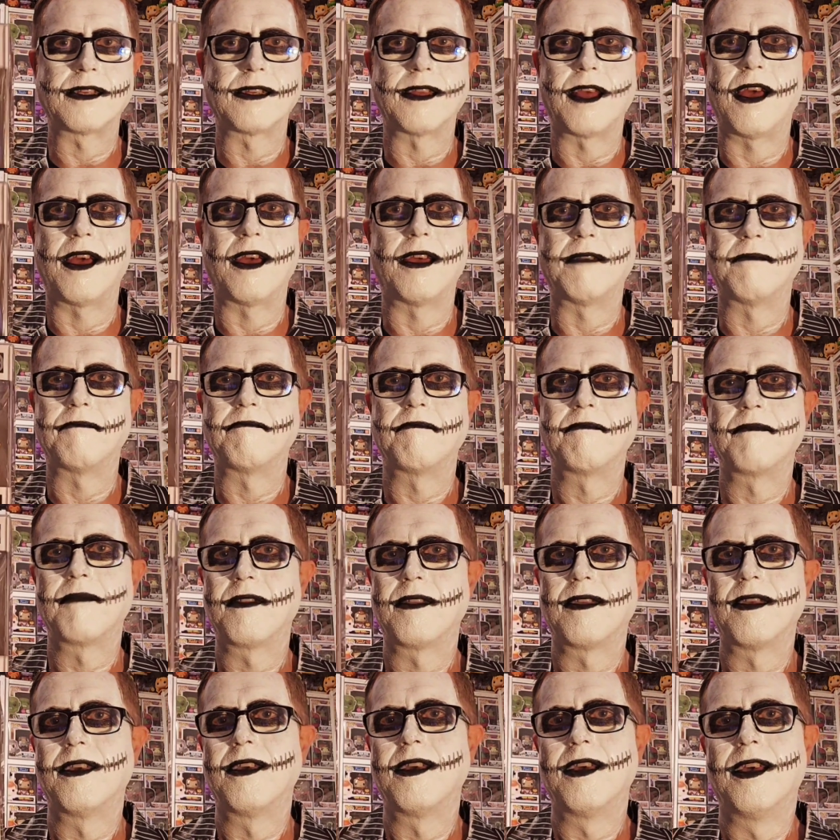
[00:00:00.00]
I'm
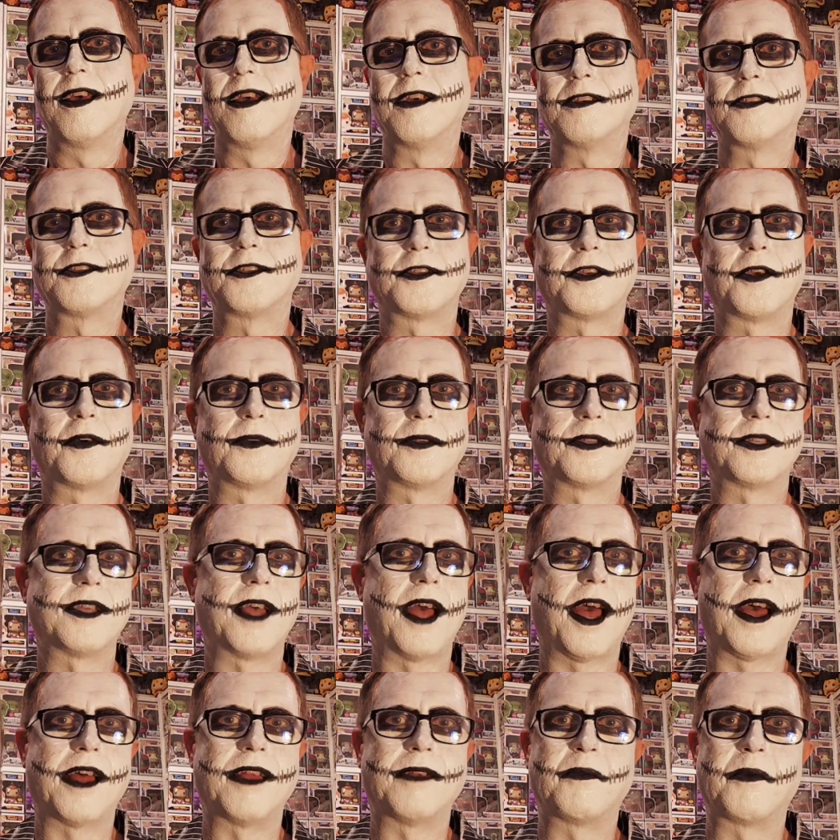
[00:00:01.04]
so
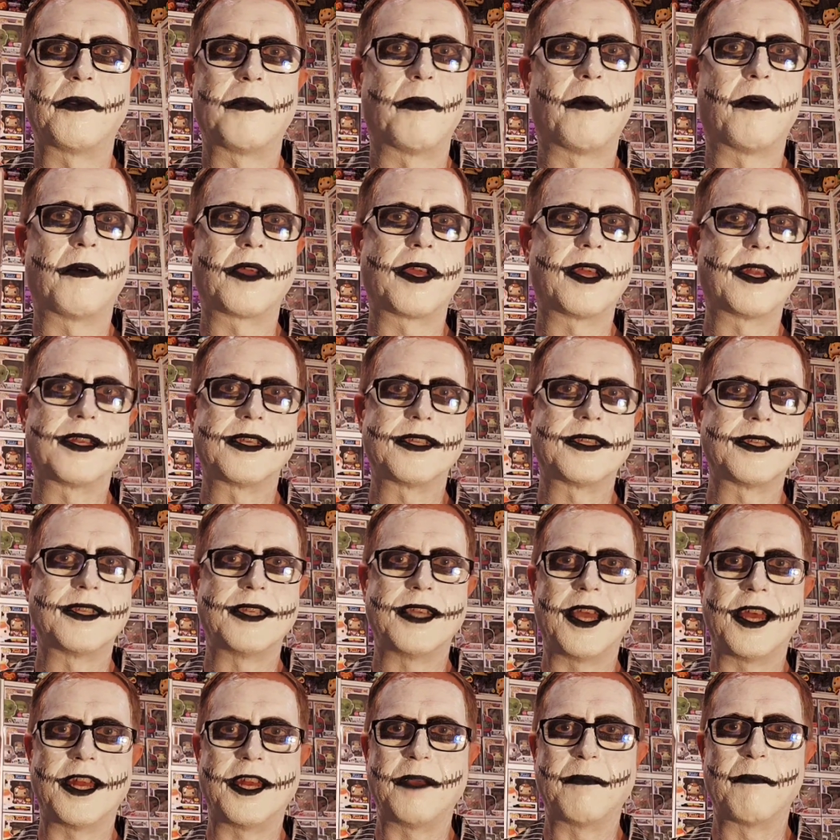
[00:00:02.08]
sad we won't get to see
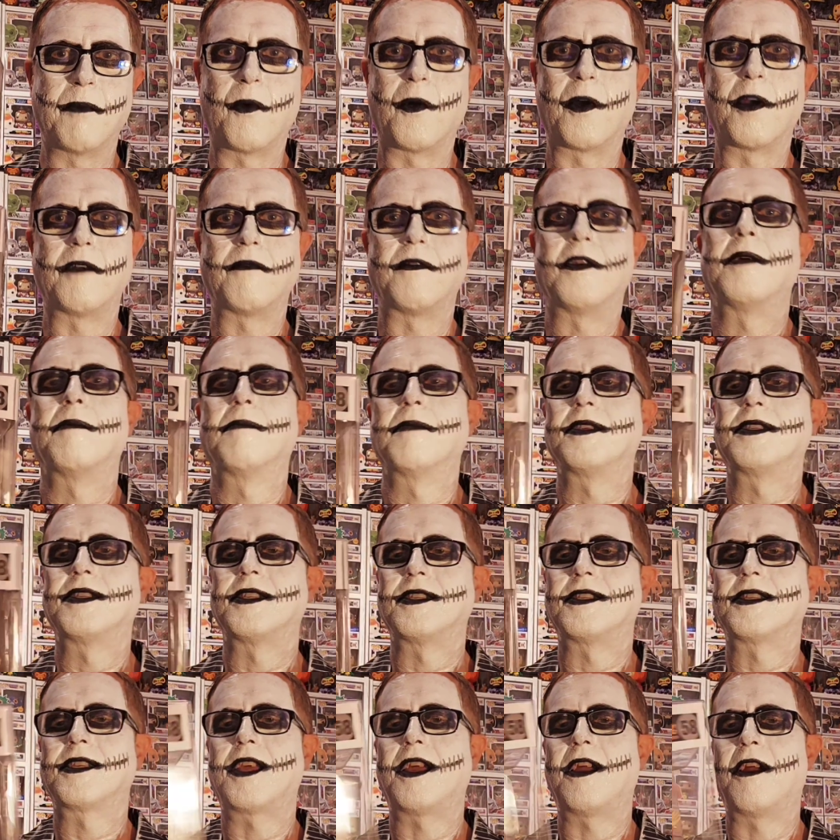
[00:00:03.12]
any more of him as
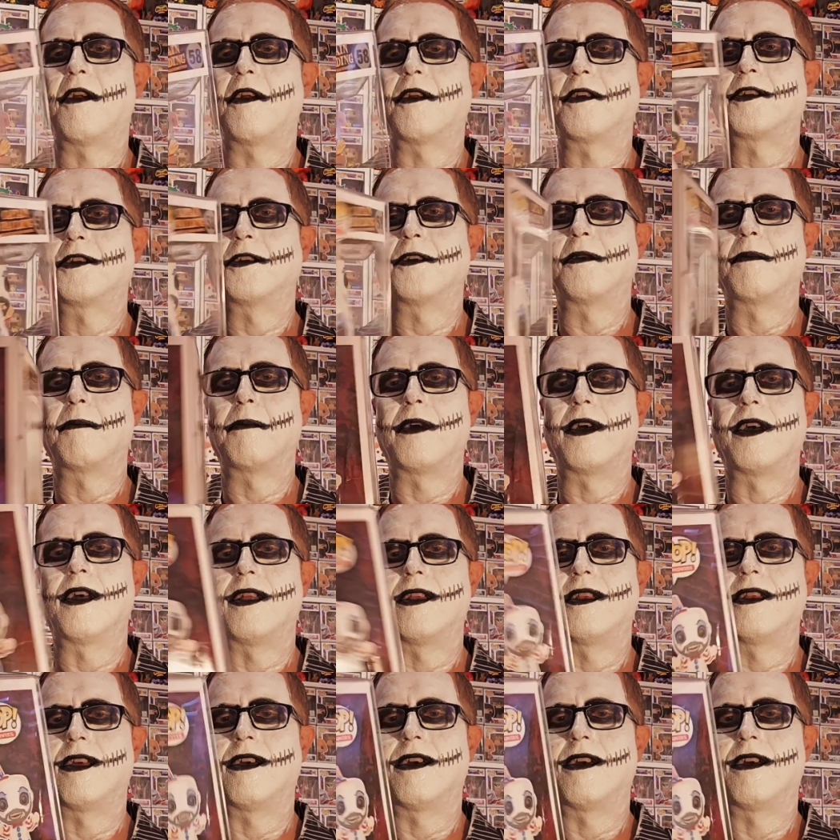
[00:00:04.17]
this character, but